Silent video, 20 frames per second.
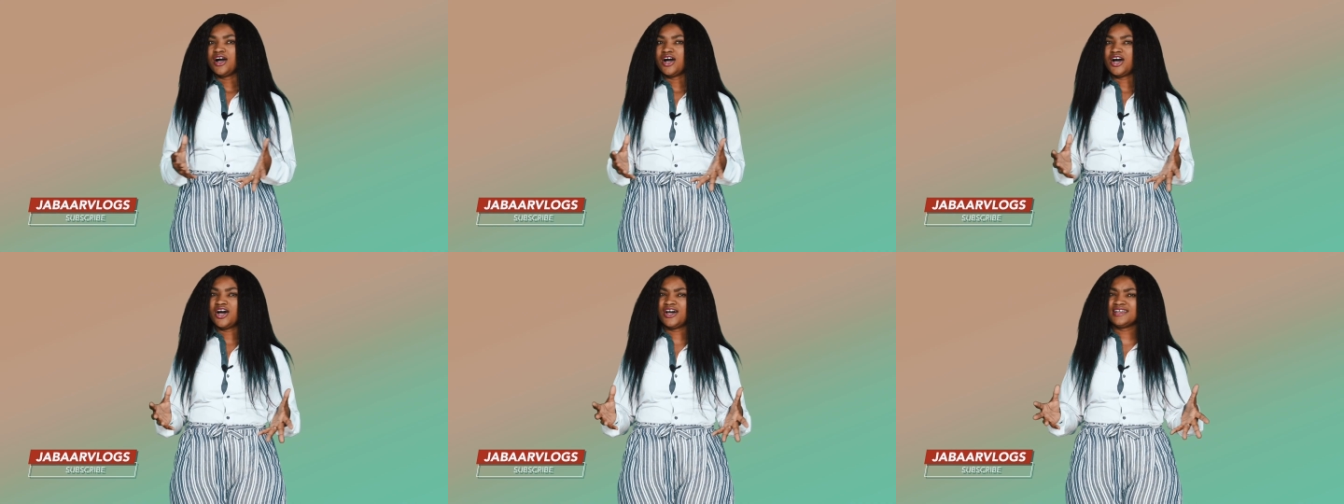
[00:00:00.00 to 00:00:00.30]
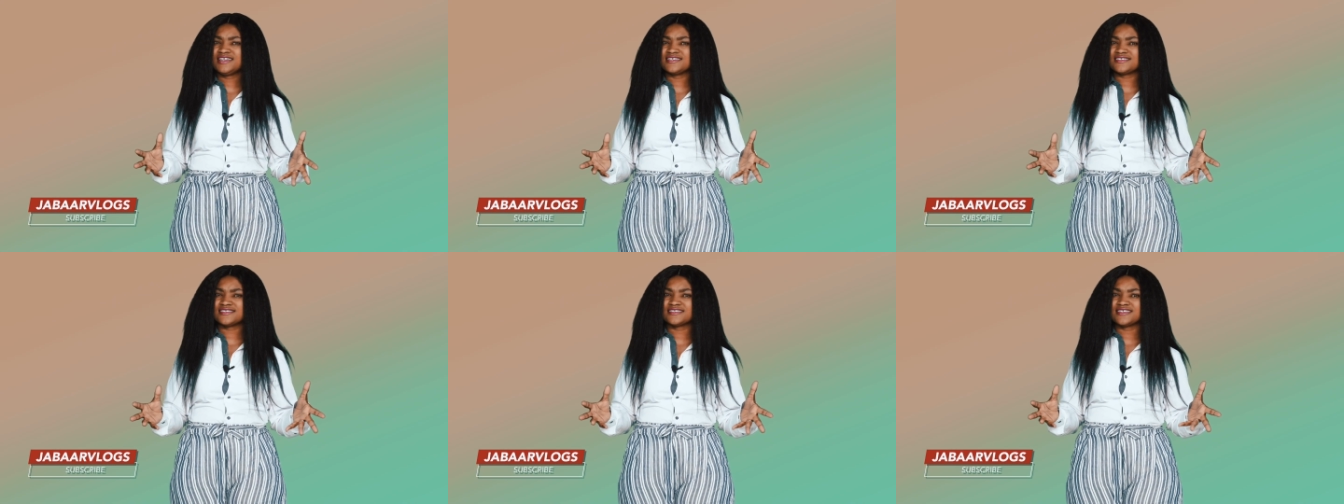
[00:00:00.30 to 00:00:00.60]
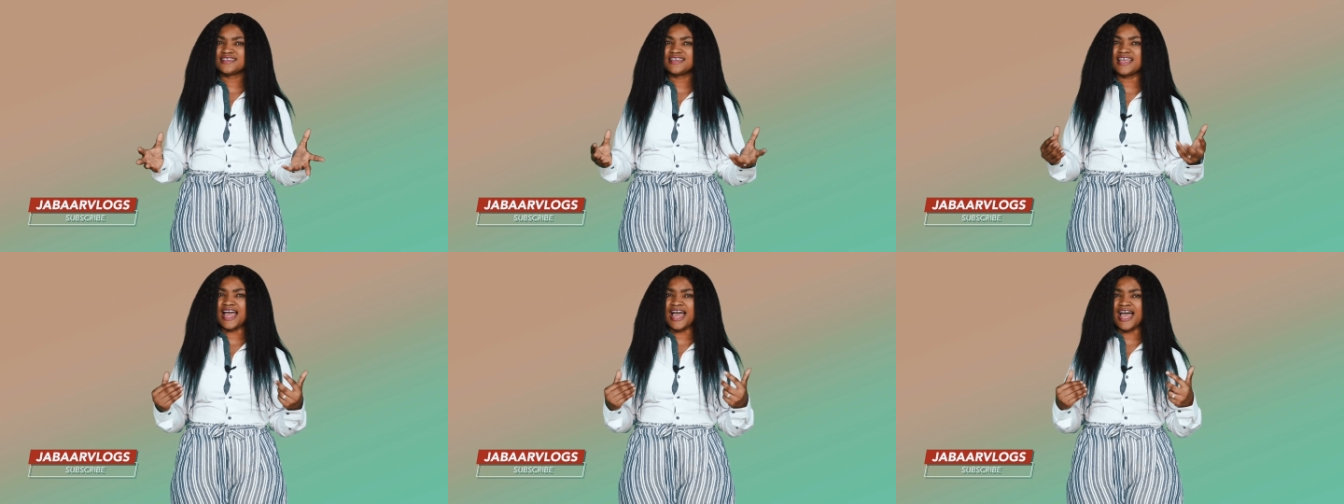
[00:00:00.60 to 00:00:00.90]

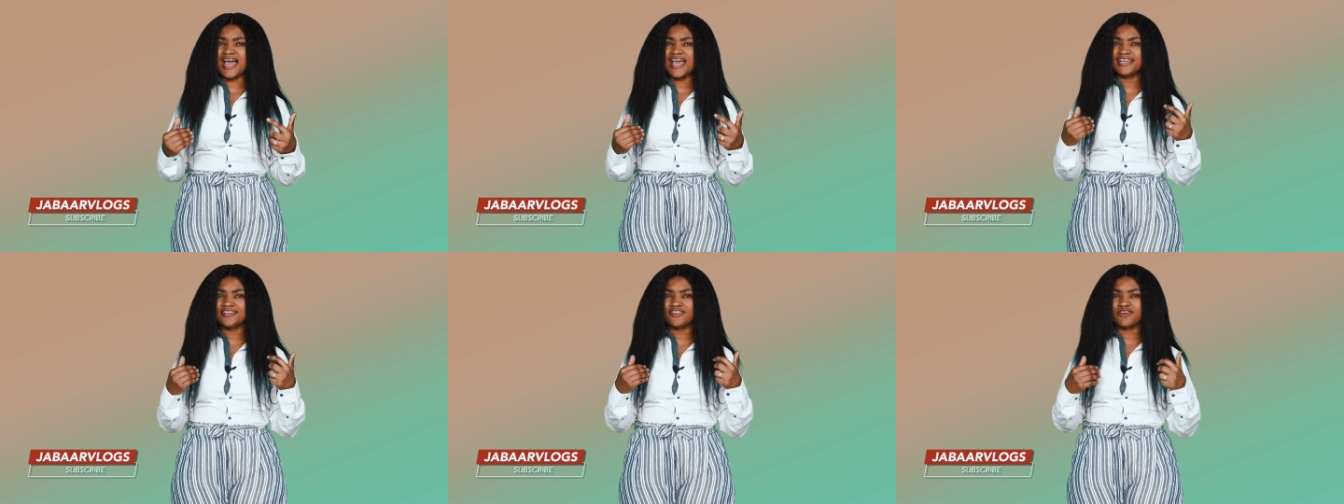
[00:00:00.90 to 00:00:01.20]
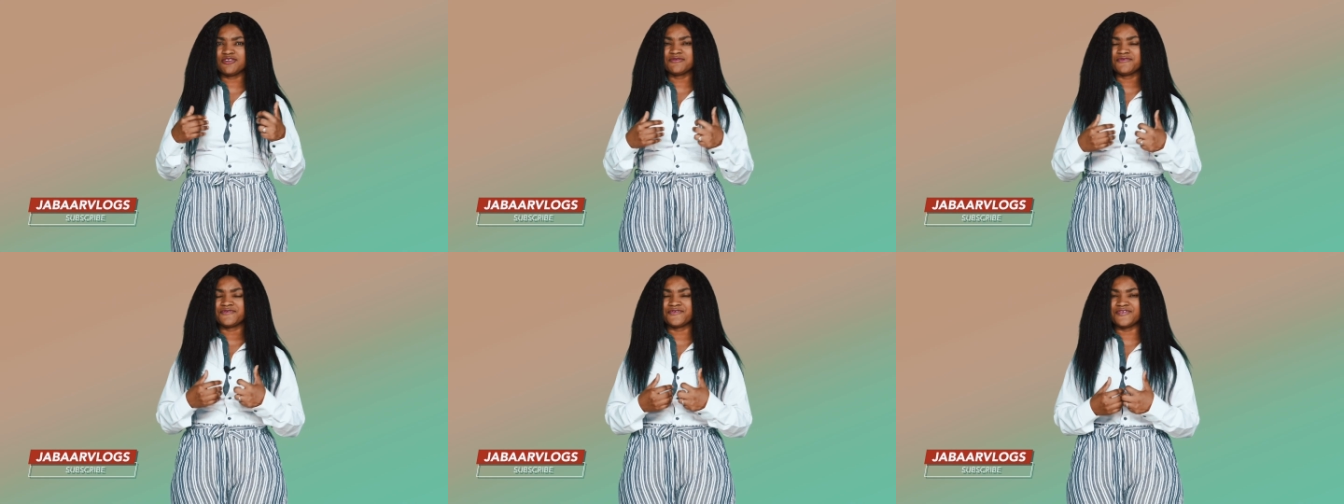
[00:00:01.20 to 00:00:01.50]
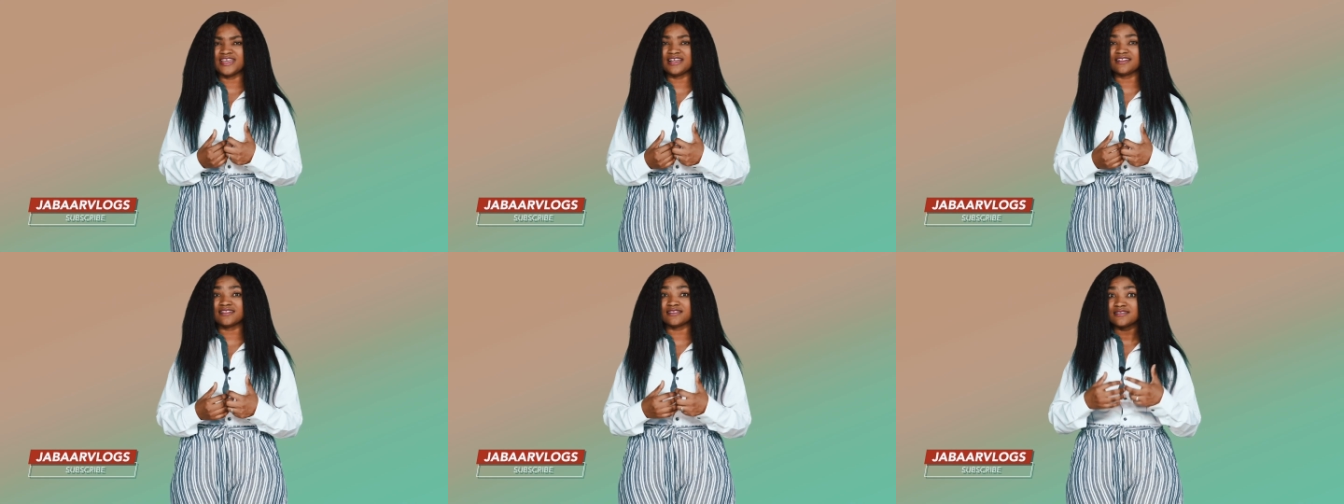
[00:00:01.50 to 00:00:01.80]
Honestly, I don't
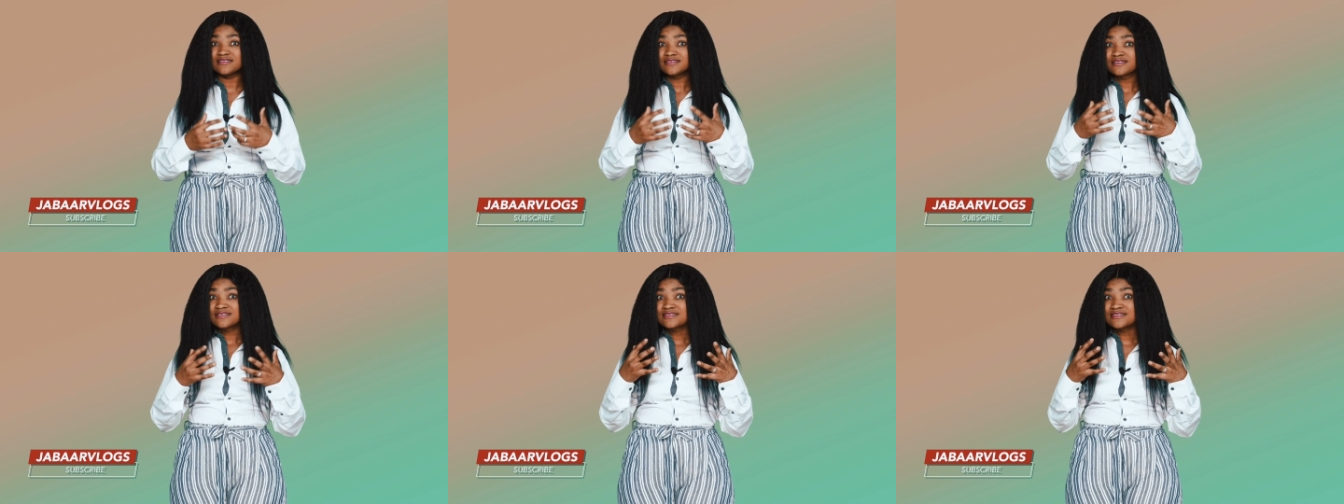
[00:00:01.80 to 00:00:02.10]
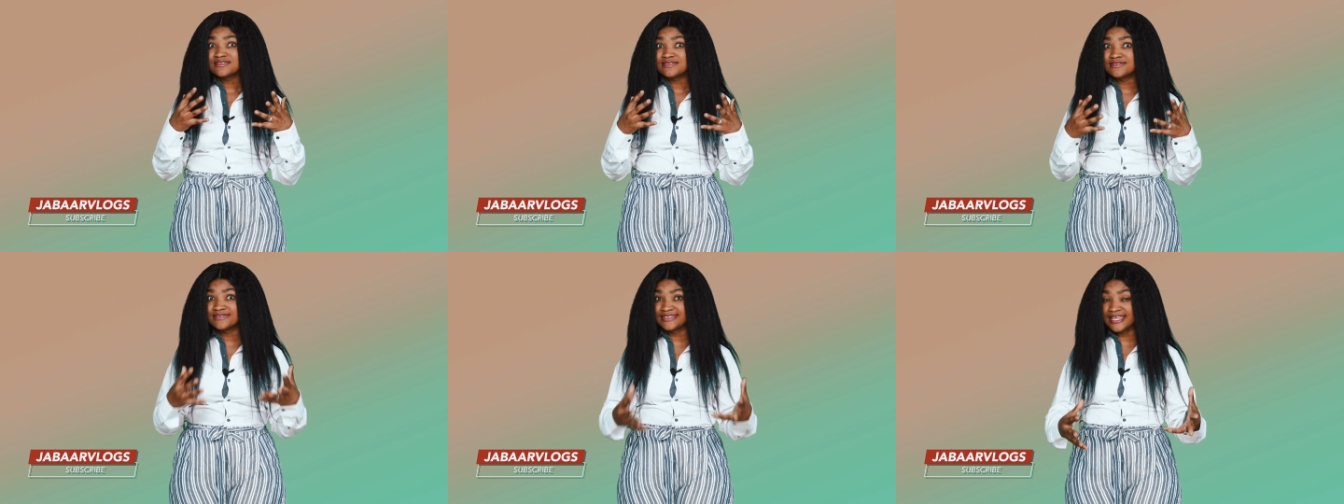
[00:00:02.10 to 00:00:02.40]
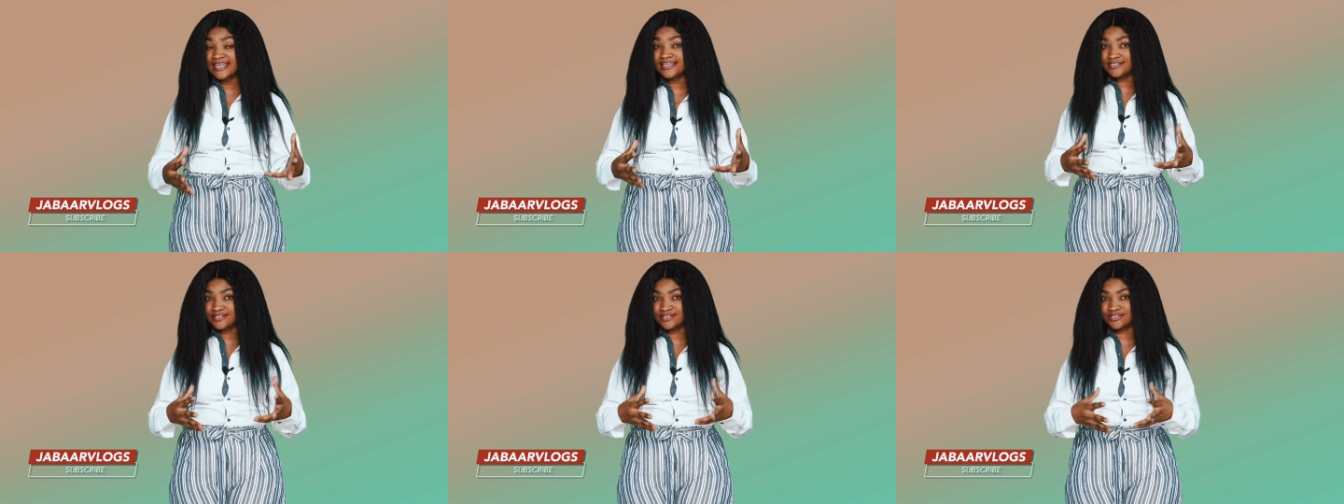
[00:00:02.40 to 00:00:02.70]
feel
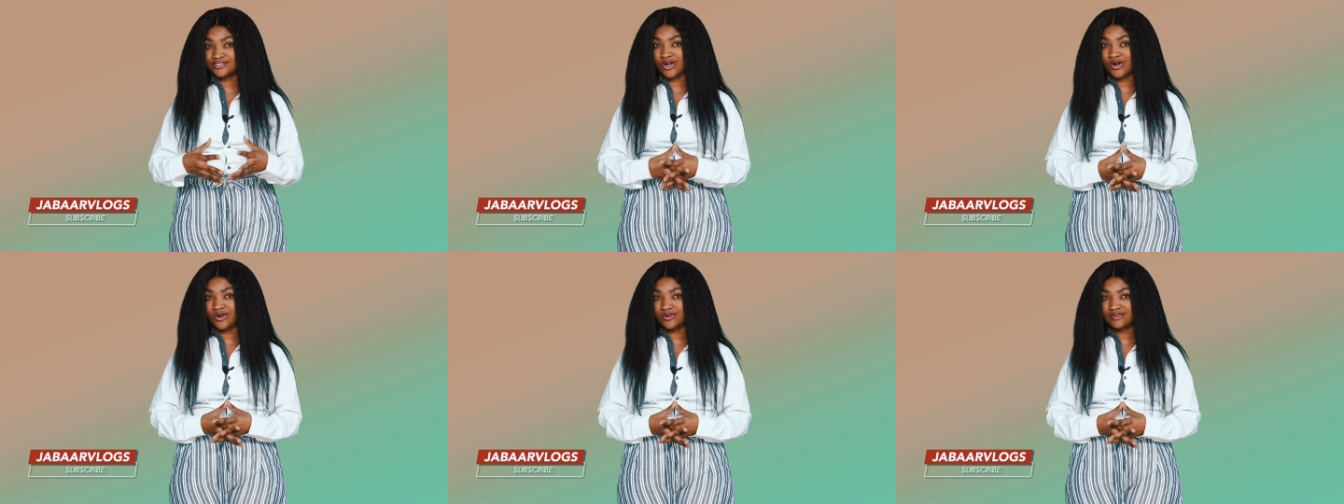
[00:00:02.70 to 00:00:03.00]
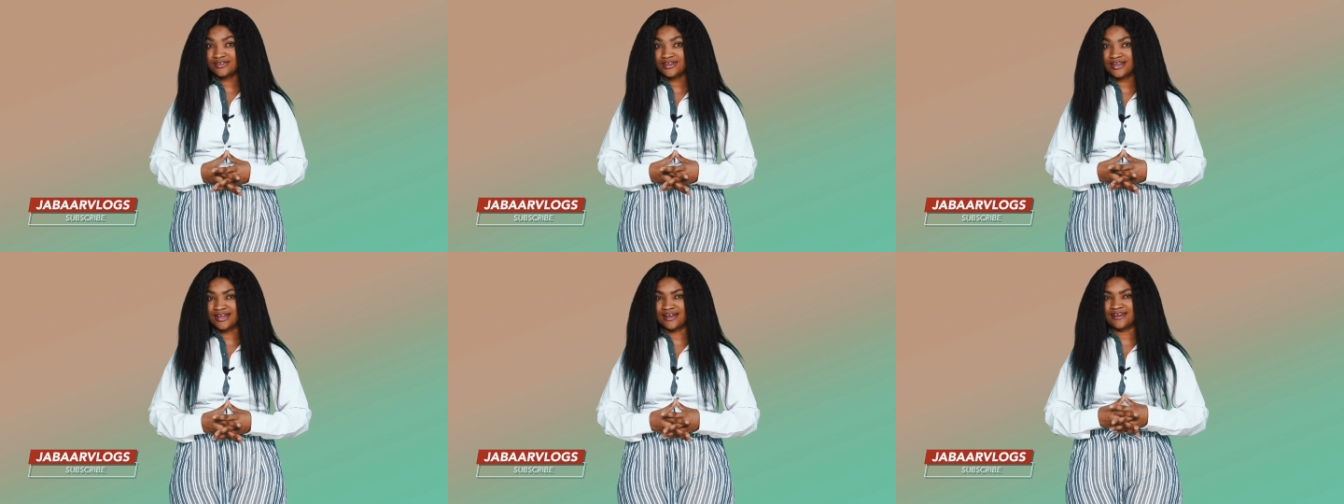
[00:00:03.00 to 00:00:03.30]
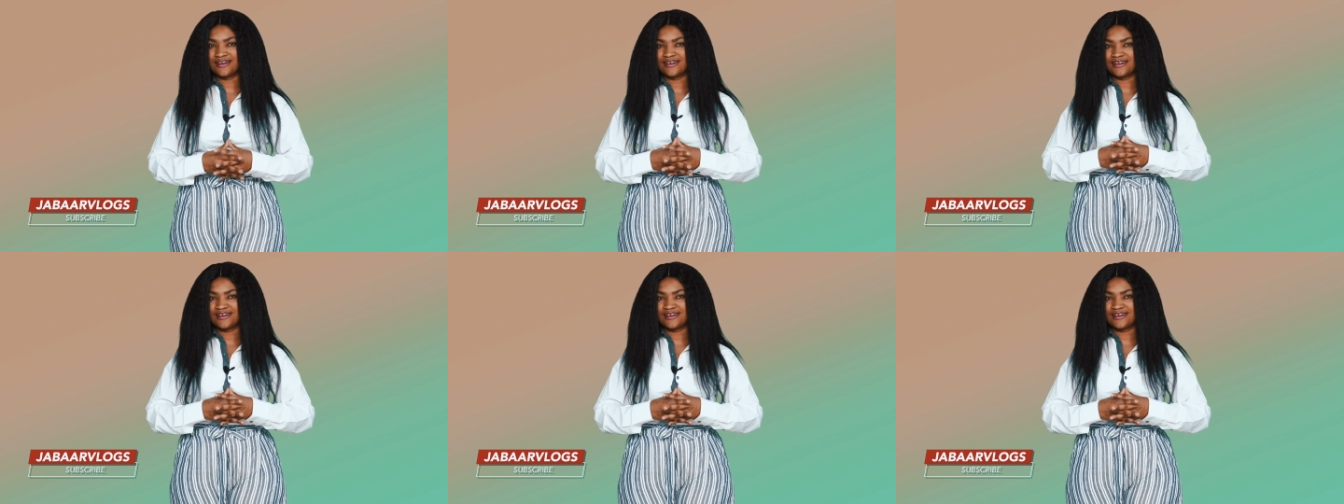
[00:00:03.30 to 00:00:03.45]
this song,